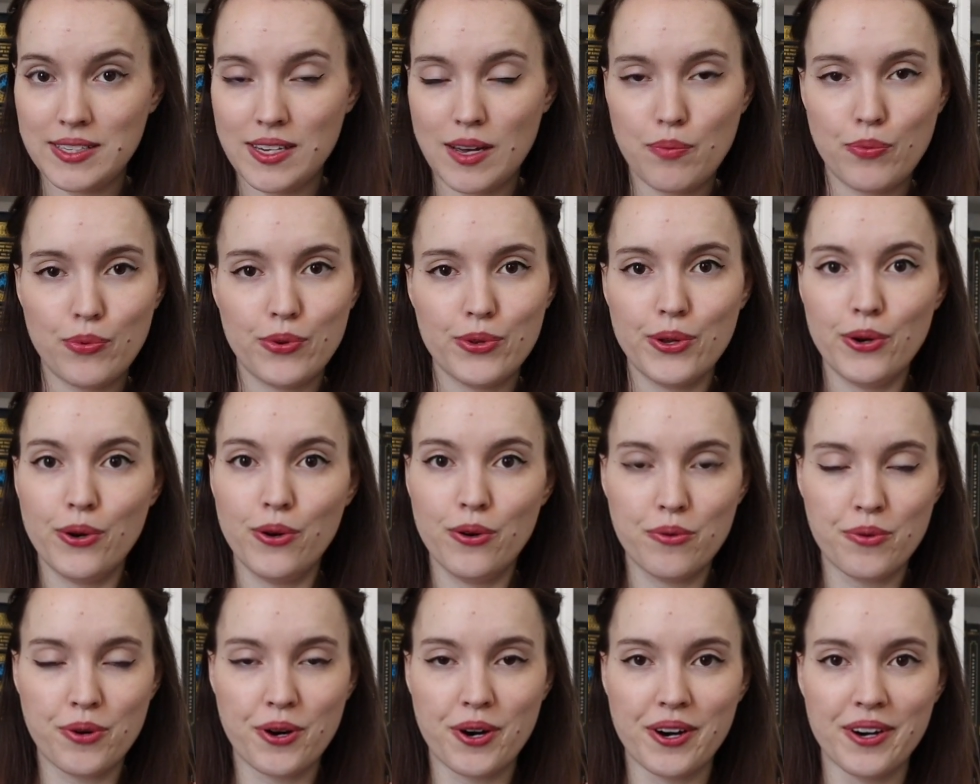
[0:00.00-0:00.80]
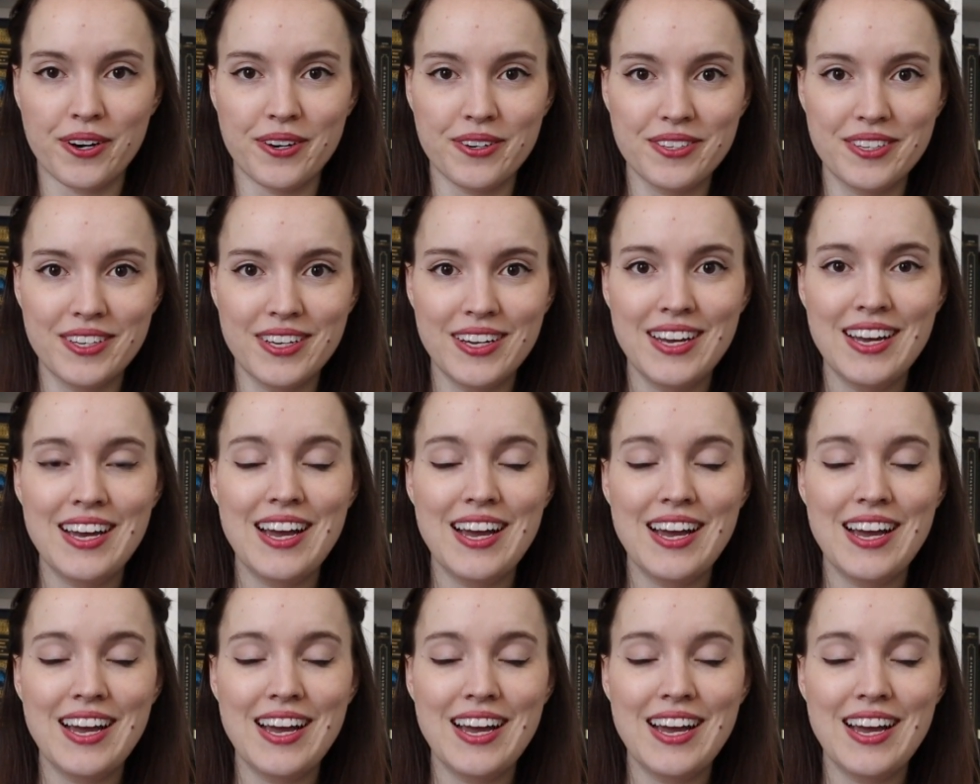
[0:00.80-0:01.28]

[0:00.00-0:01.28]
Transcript: up with the whole world.